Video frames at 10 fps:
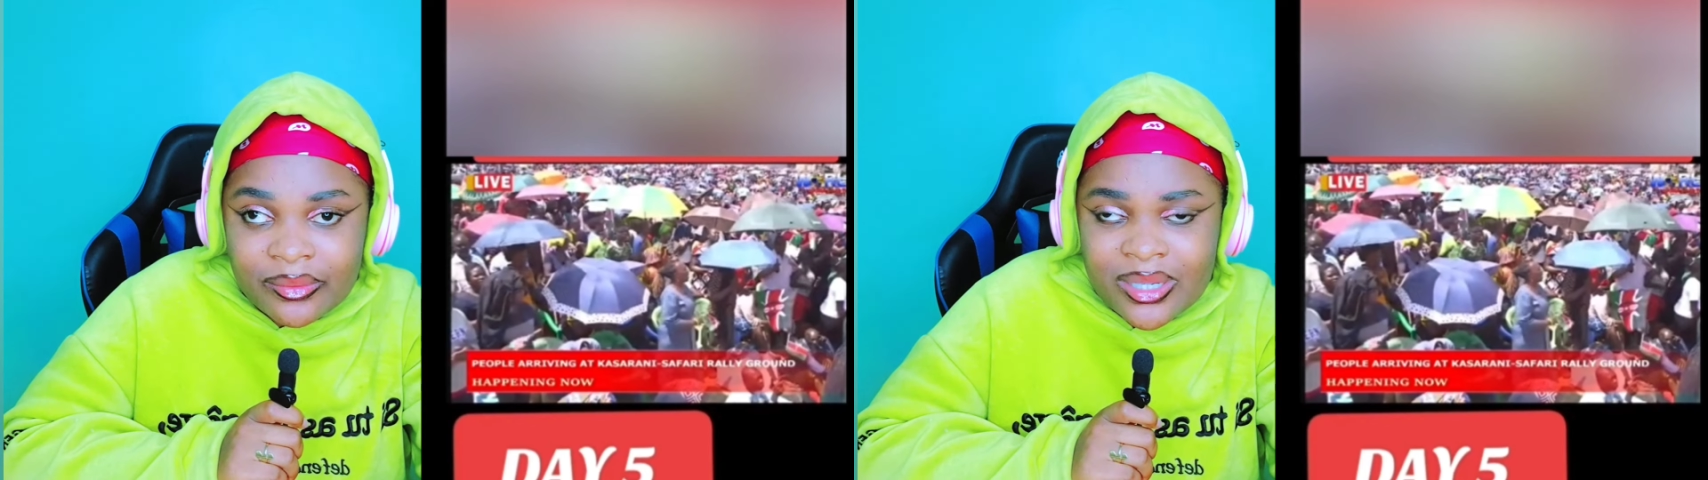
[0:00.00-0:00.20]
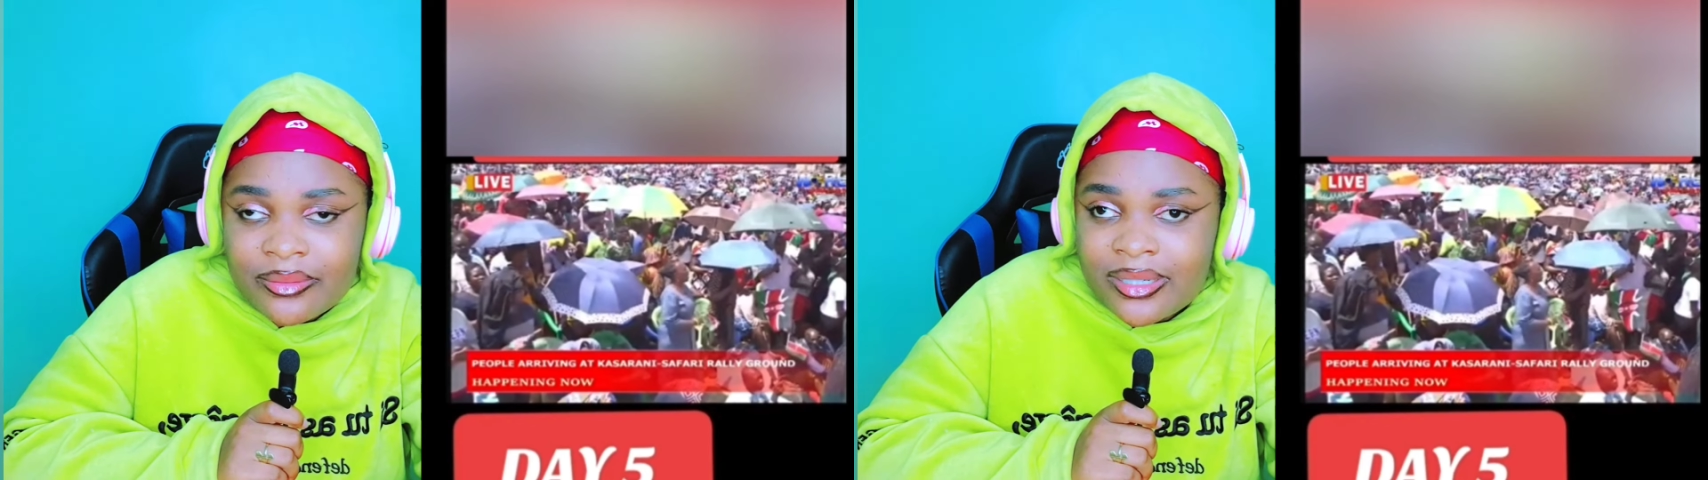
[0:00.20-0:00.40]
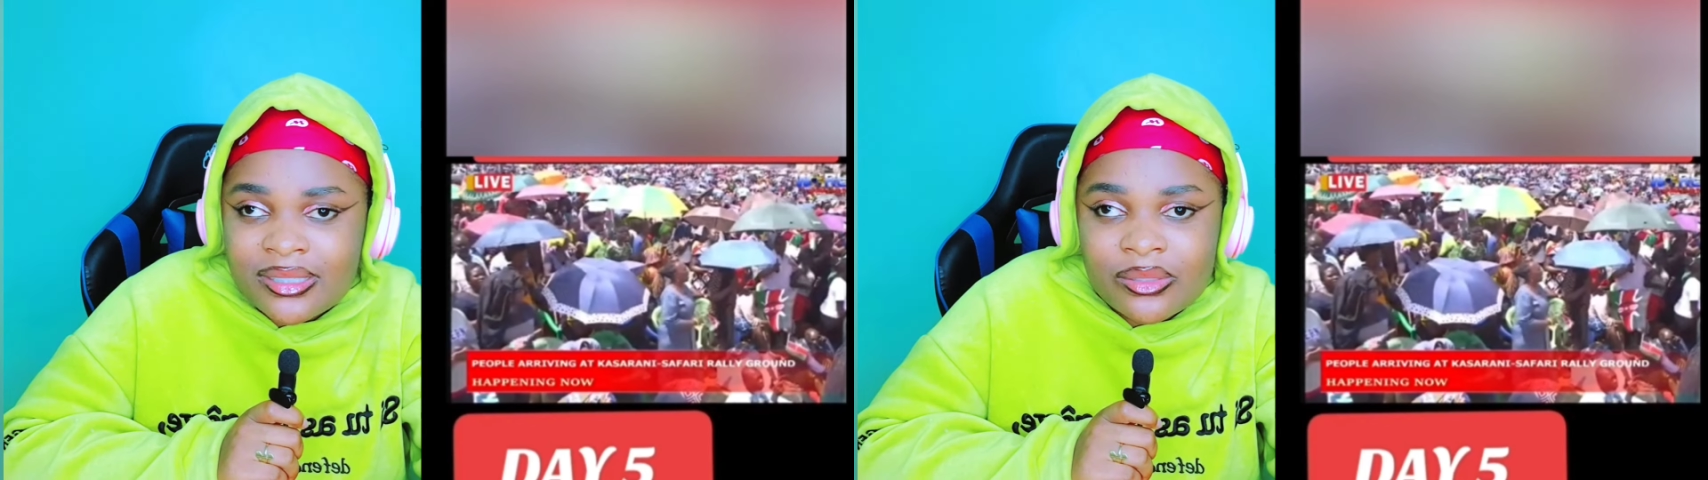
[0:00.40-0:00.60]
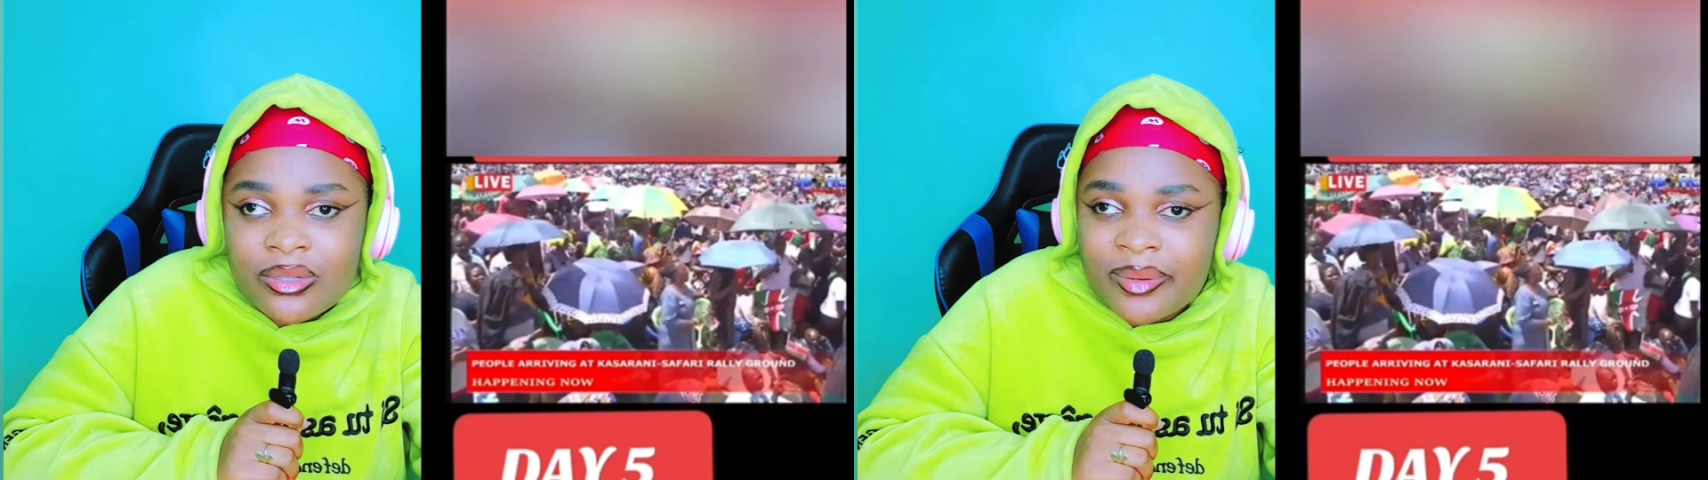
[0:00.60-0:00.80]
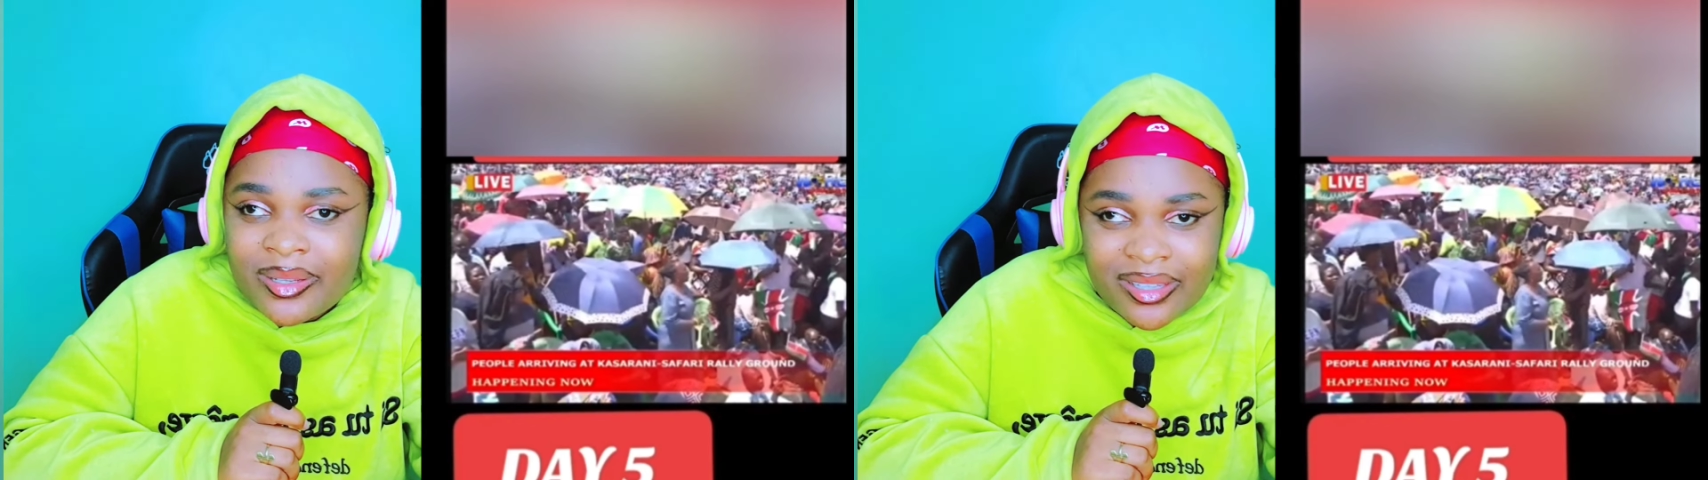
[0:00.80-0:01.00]
What is good
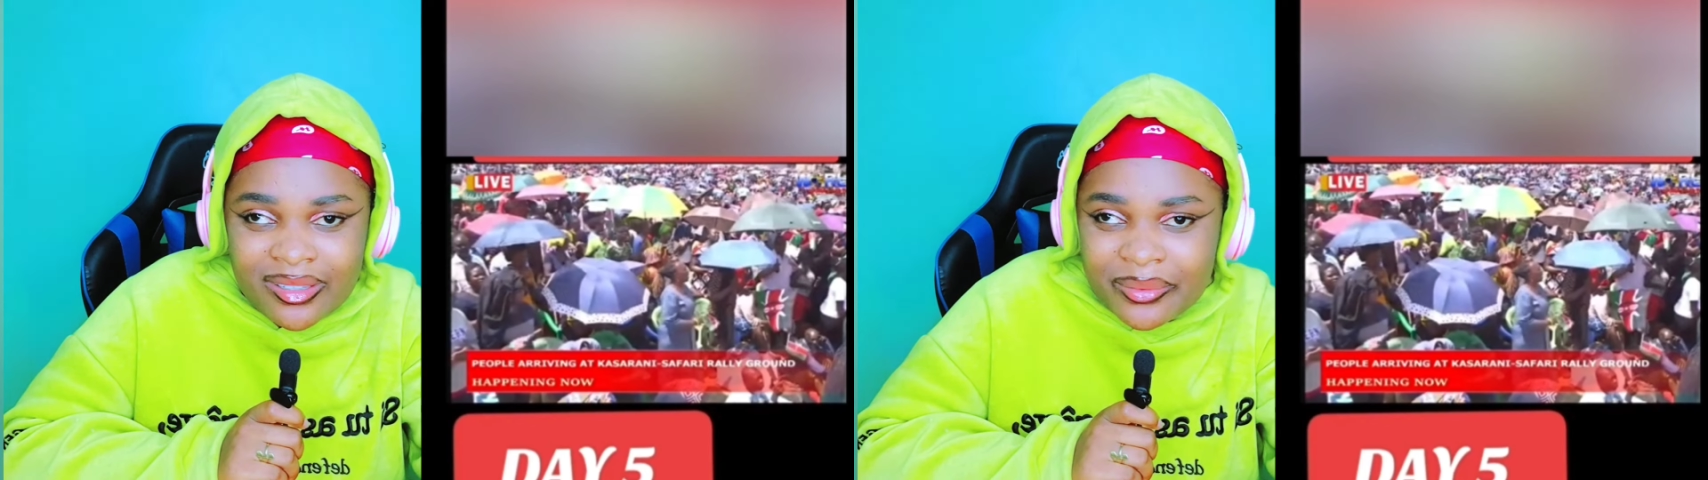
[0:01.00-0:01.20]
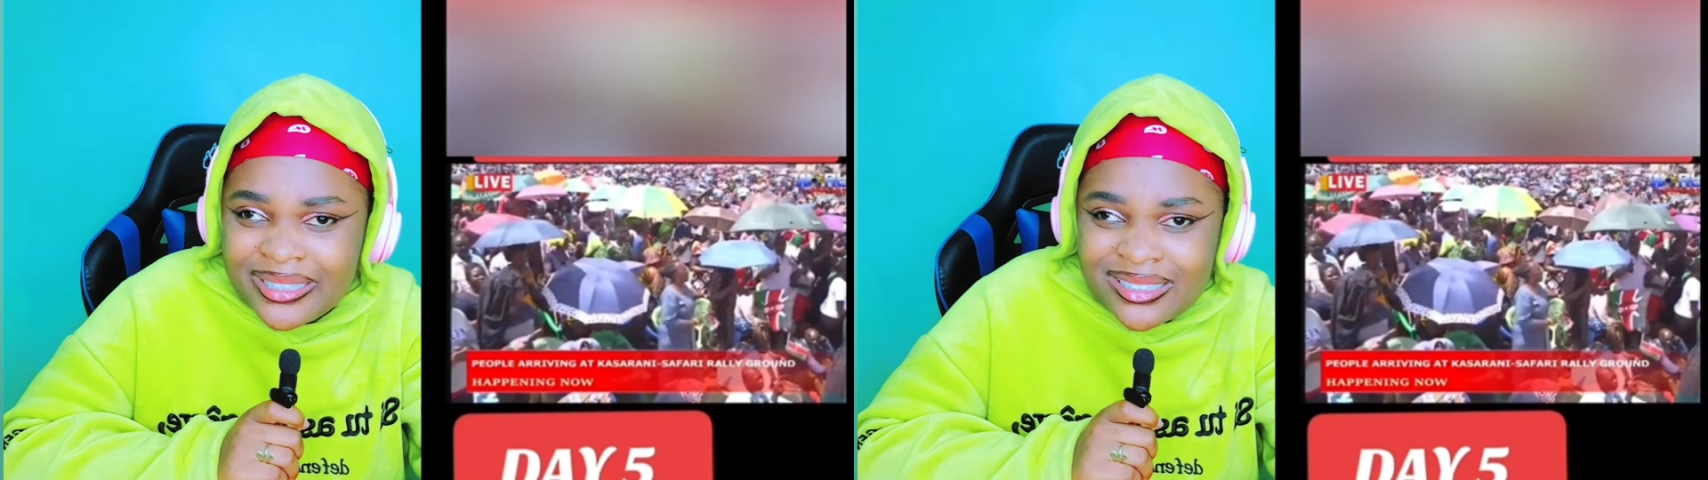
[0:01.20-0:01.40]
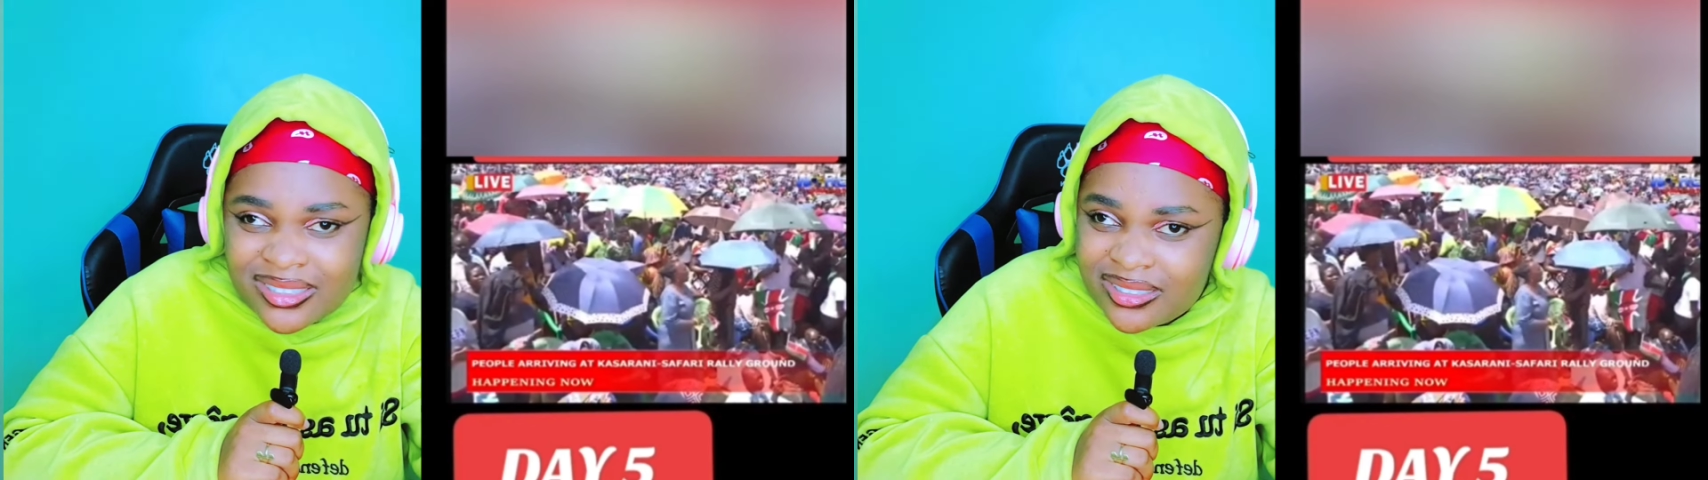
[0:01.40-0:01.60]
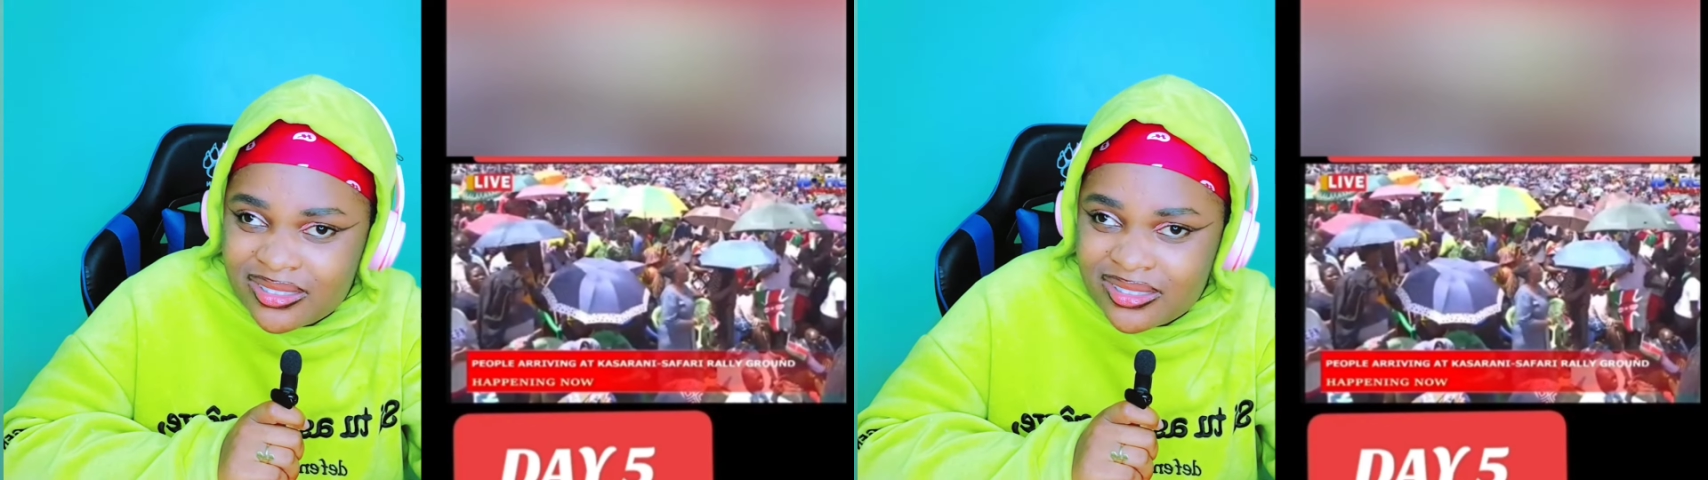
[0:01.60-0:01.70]
about Kenya? What?